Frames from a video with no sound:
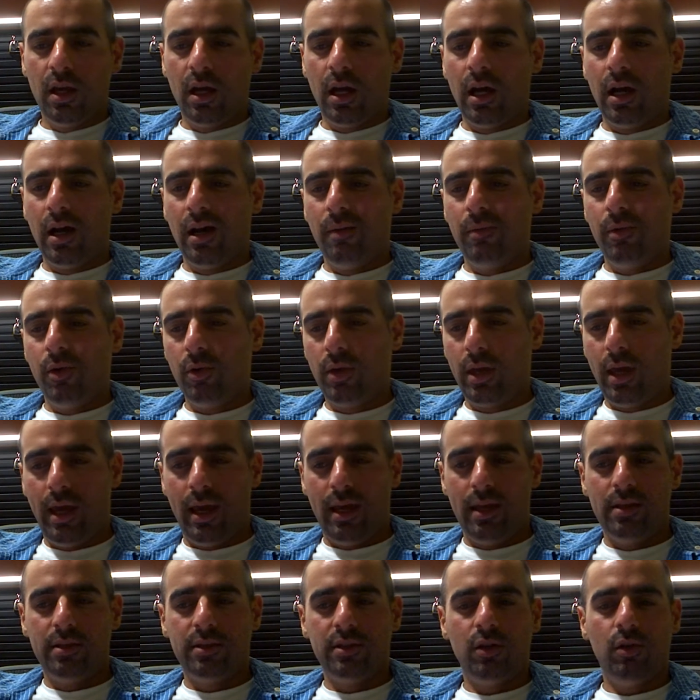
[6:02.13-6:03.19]

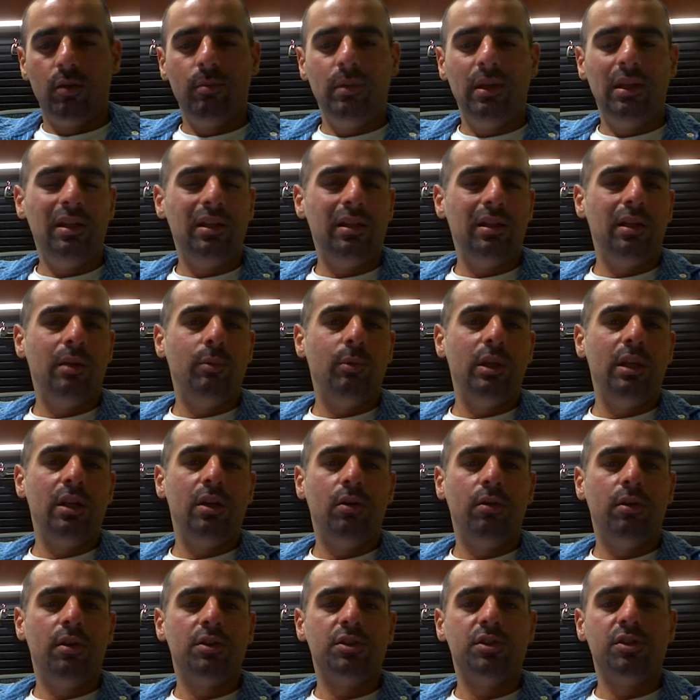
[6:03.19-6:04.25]
Okay, so immediately we
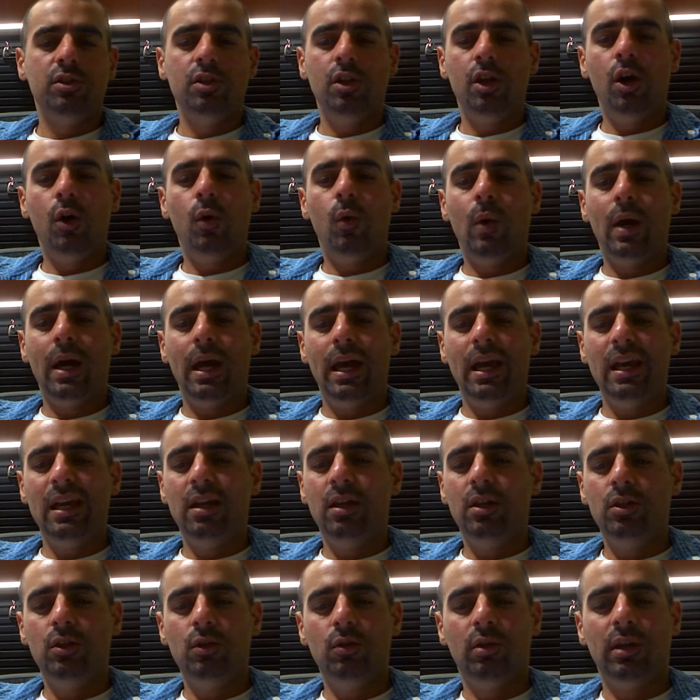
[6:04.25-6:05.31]
know there's no
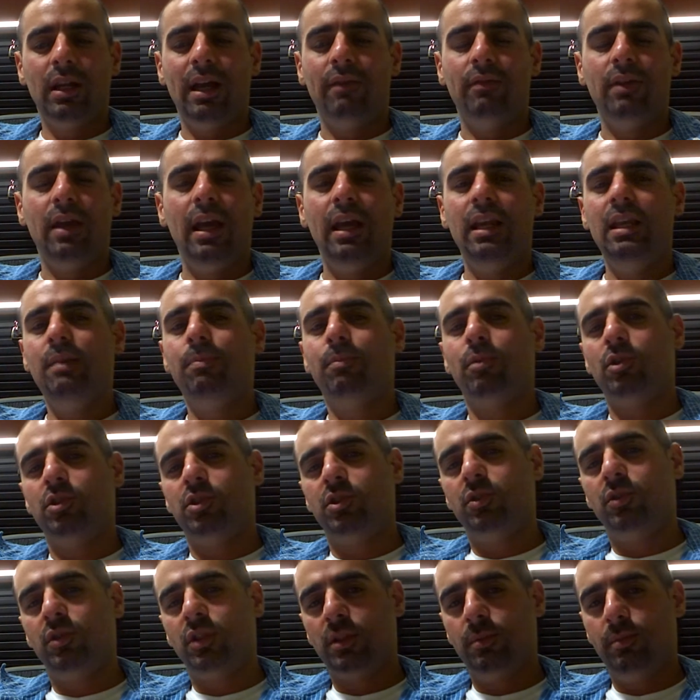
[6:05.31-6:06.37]
way you could have any
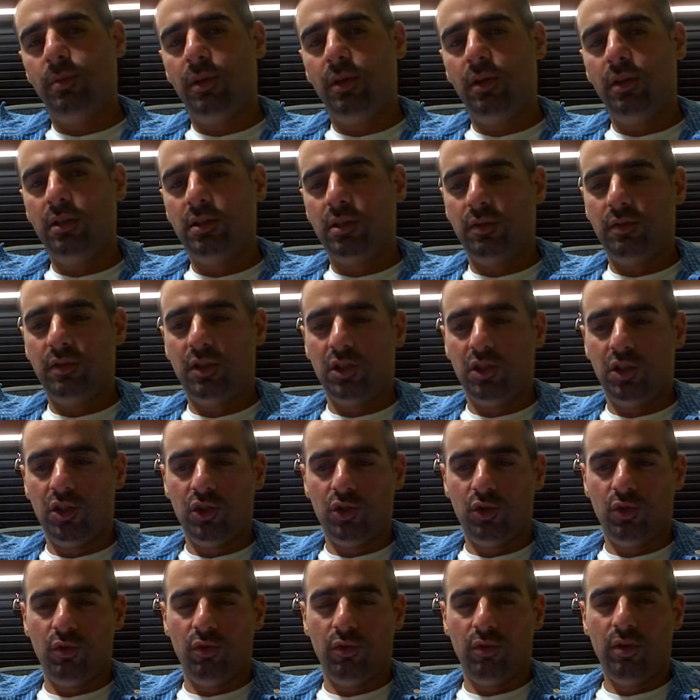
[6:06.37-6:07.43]
personal experience of such a
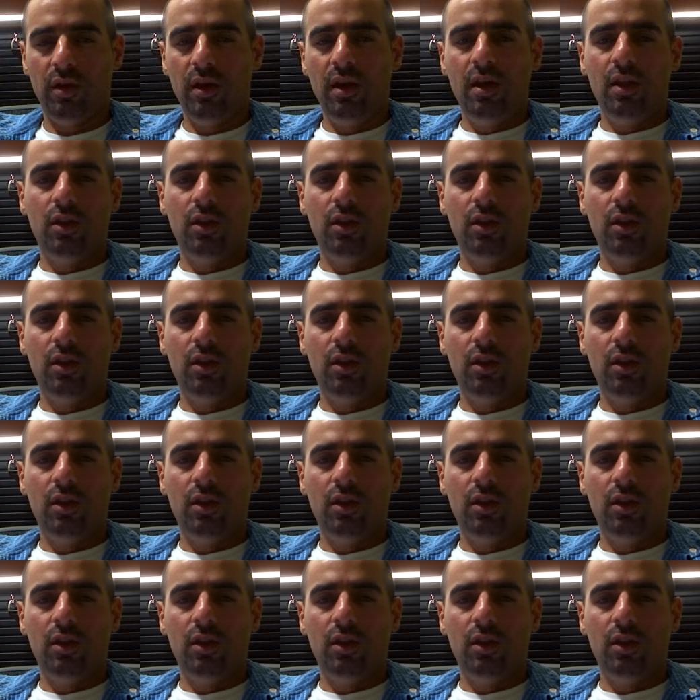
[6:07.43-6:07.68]
truth.